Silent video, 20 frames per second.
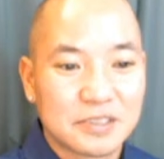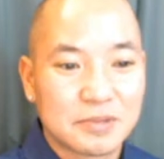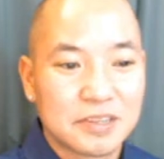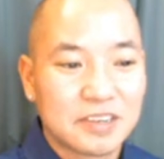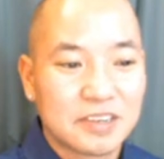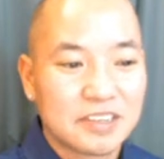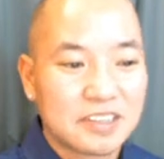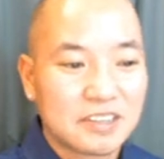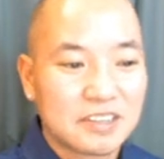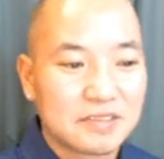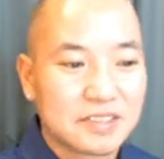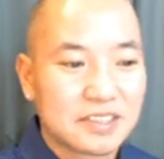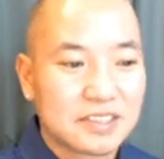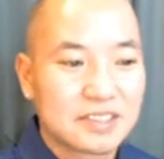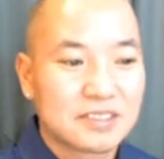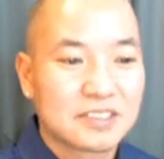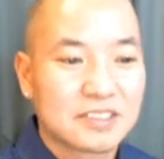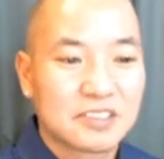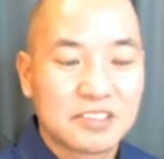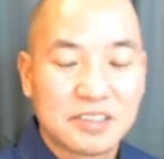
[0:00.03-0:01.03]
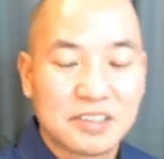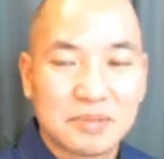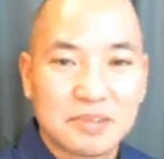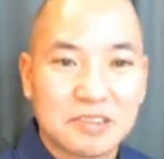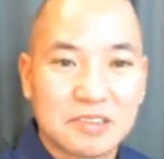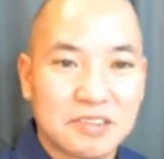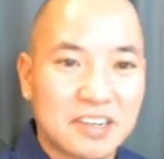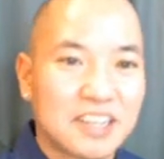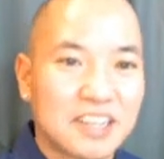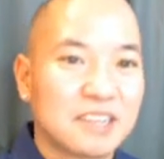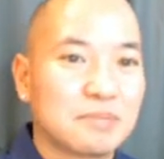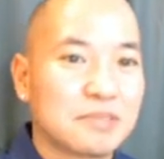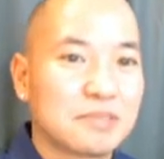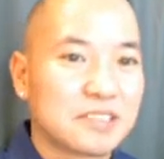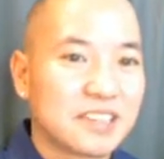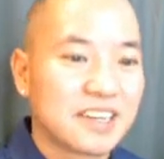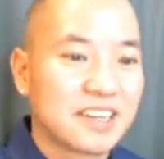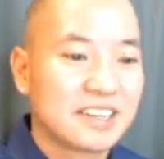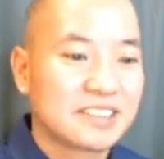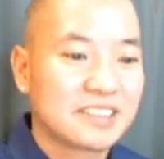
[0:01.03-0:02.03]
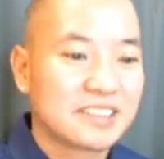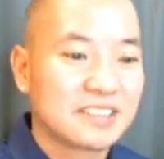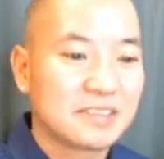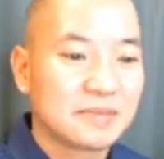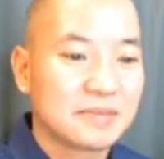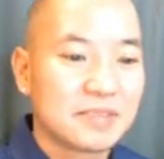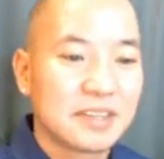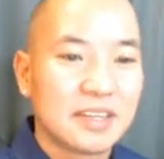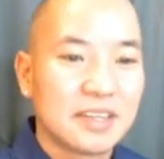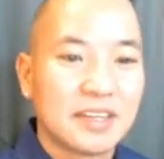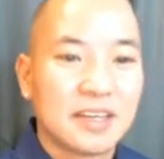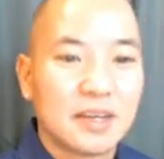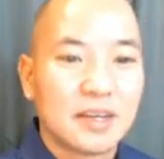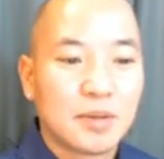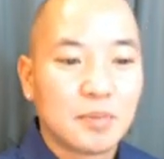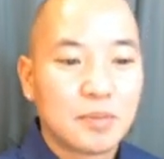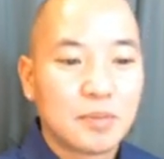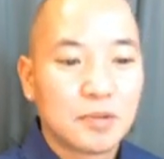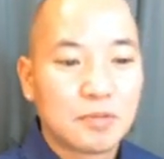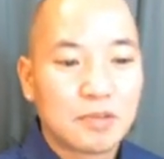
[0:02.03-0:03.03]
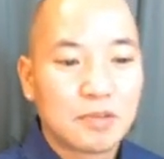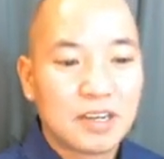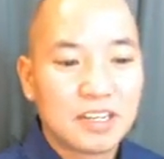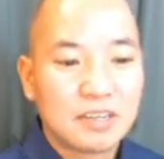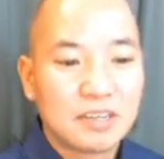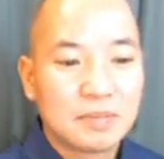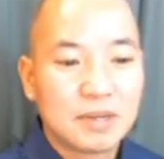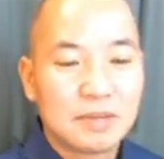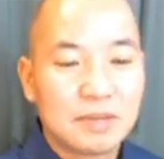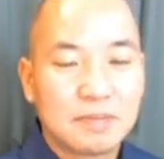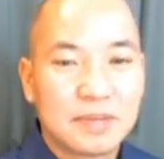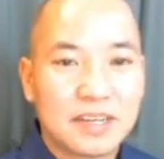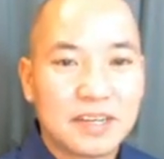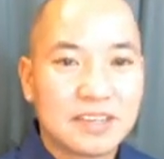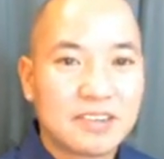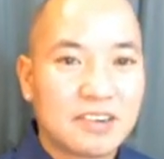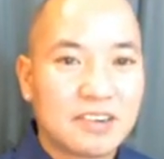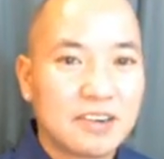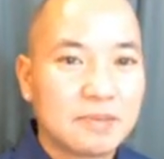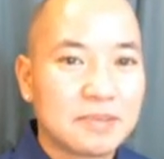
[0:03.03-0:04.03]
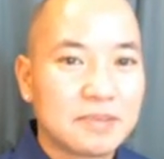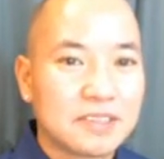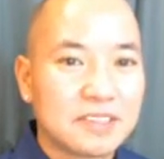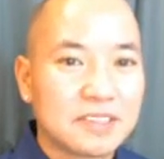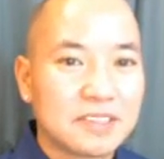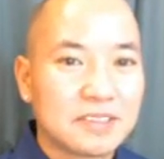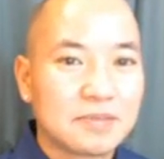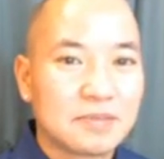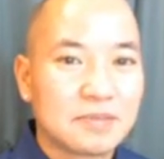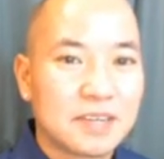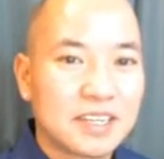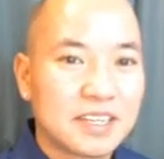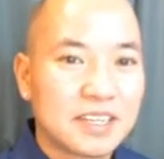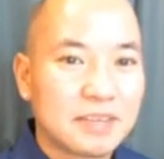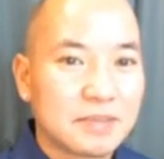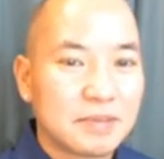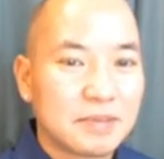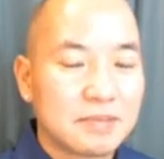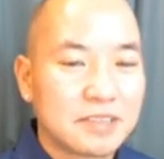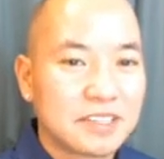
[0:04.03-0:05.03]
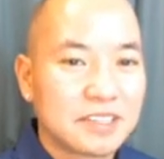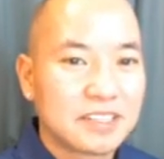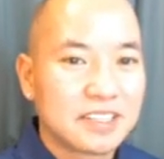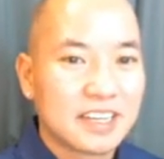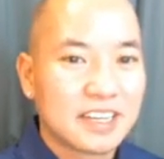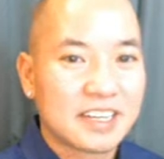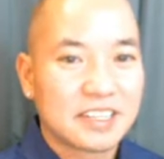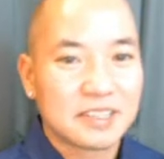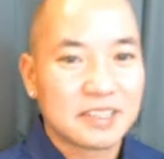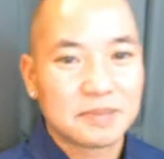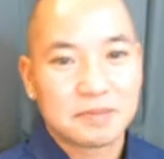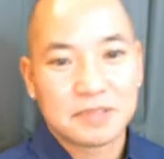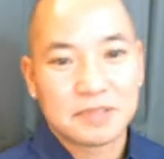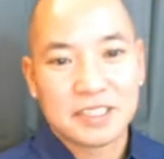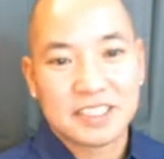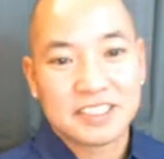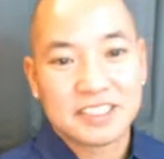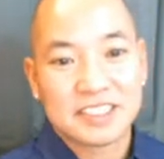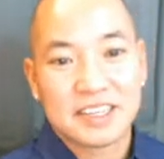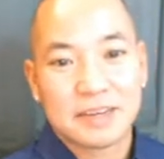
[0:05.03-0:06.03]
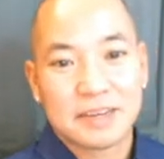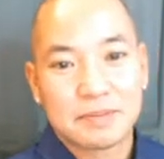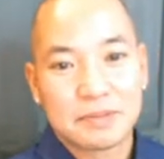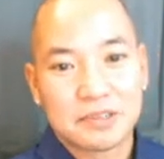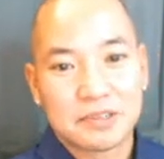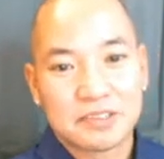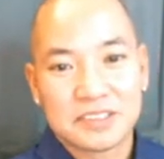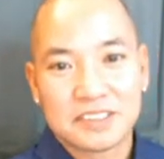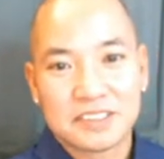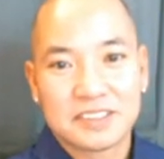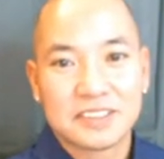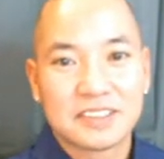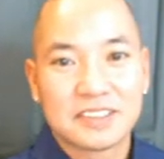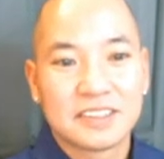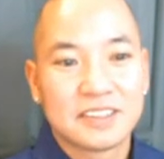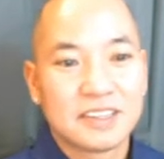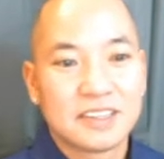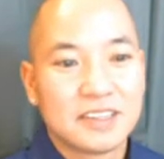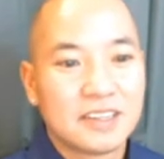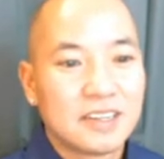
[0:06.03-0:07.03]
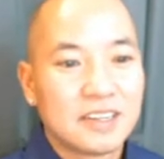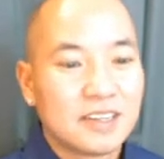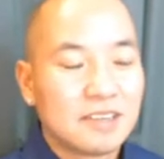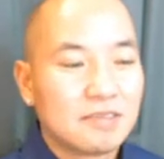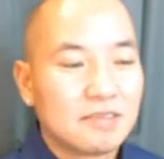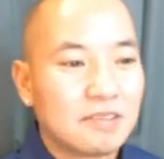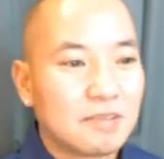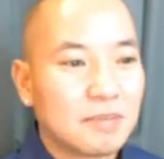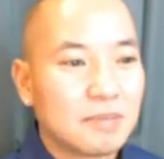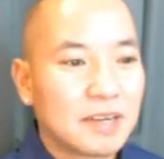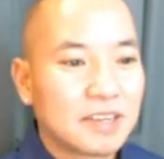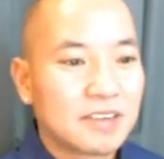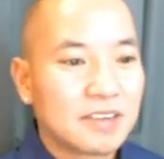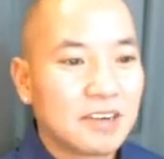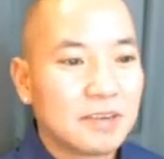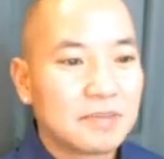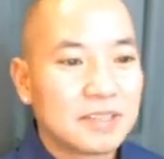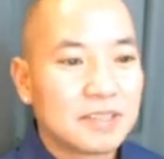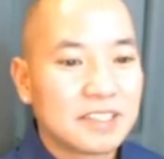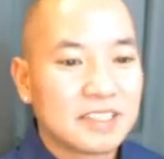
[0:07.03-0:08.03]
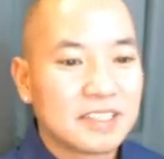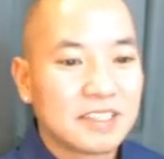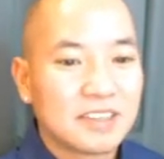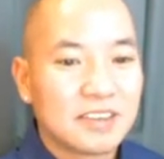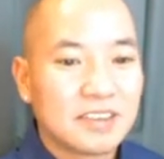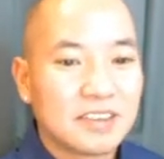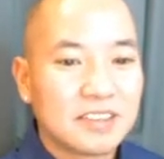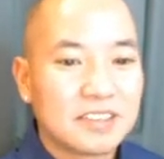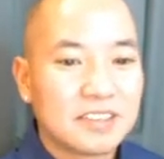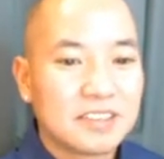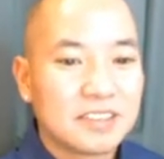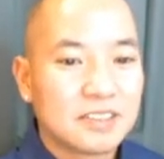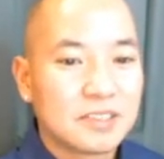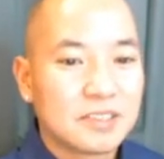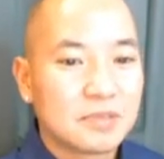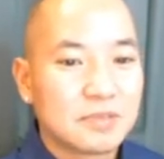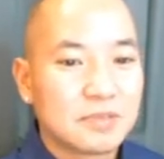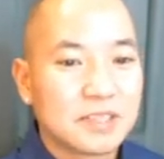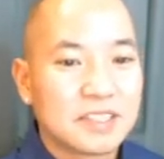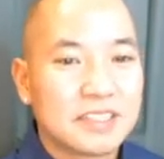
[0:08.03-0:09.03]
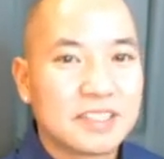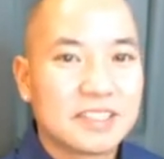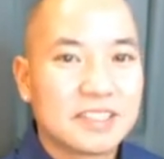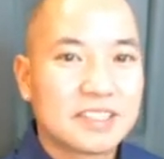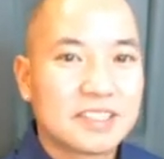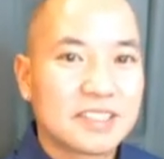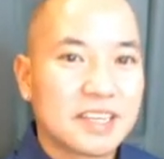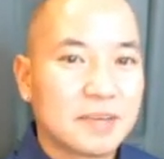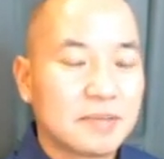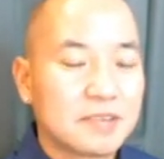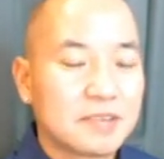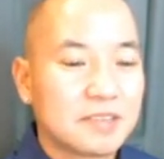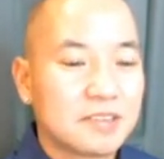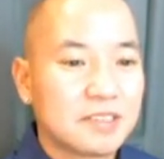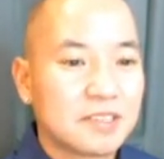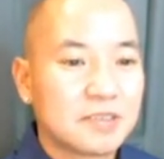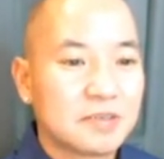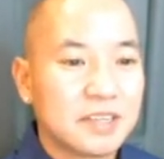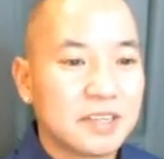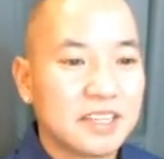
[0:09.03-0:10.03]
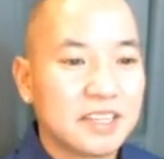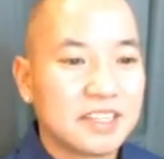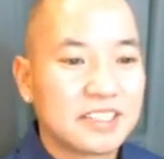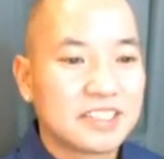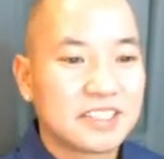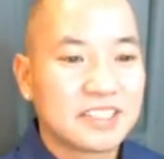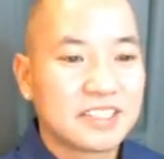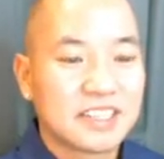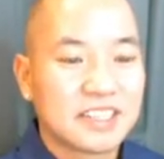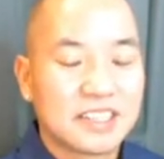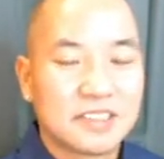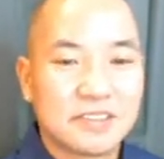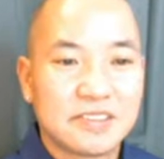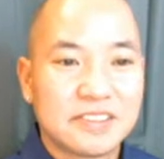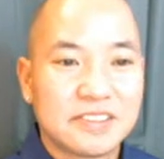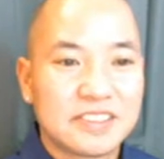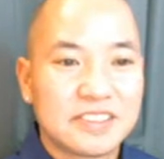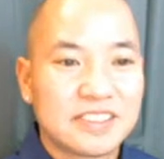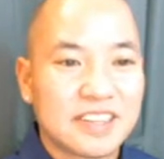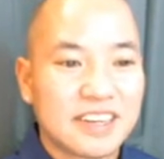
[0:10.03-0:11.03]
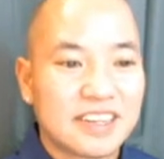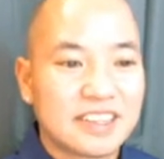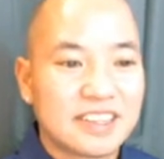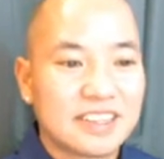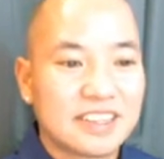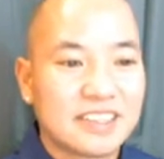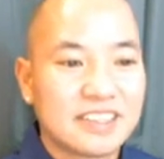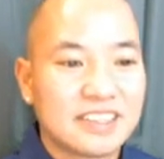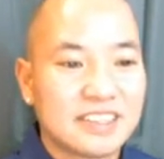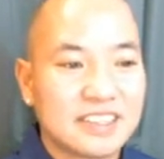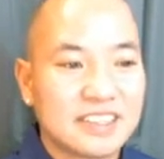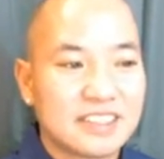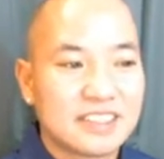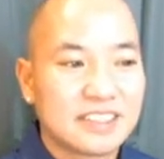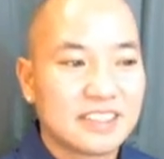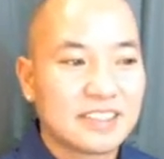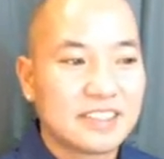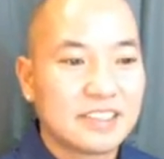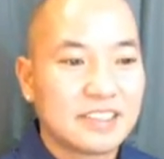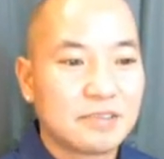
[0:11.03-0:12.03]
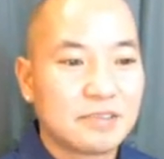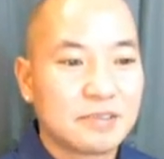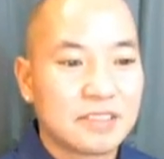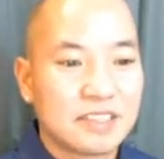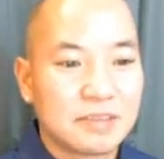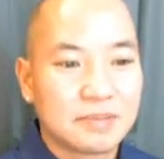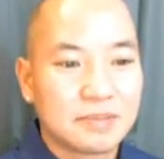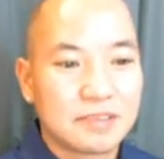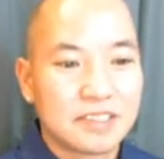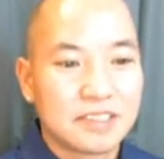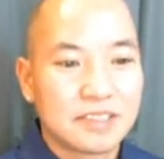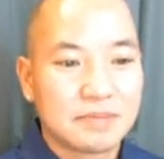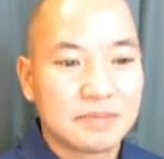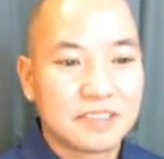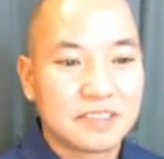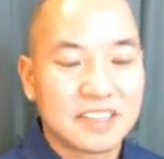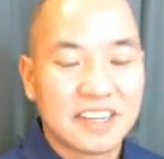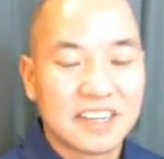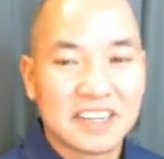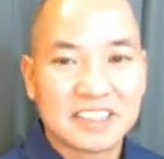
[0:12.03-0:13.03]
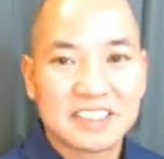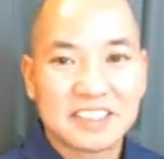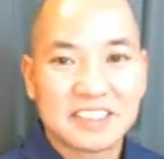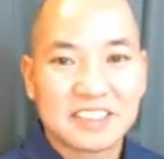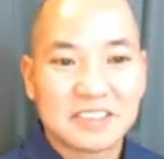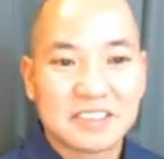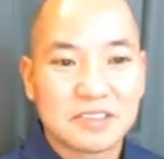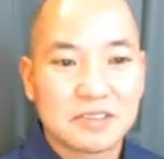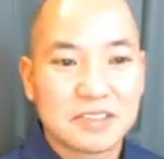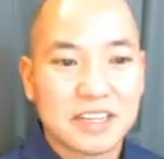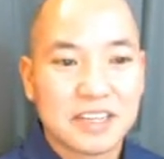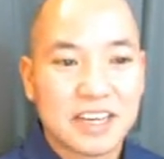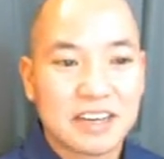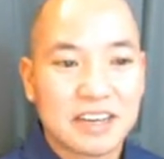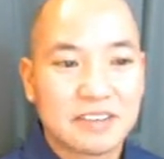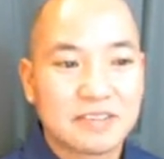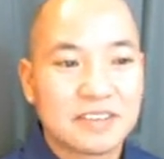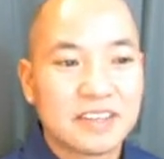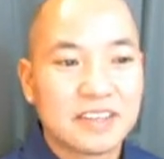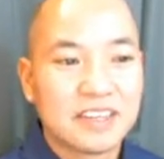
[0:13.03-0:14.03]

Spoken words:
we already covered sodium chloride and potassium, but what about bicarbonate? Why am I bringing that up? Why is that important? Well, bicarbonate, it all deals with this chemical equation. And notice that it is an equilibrium reaction. So you have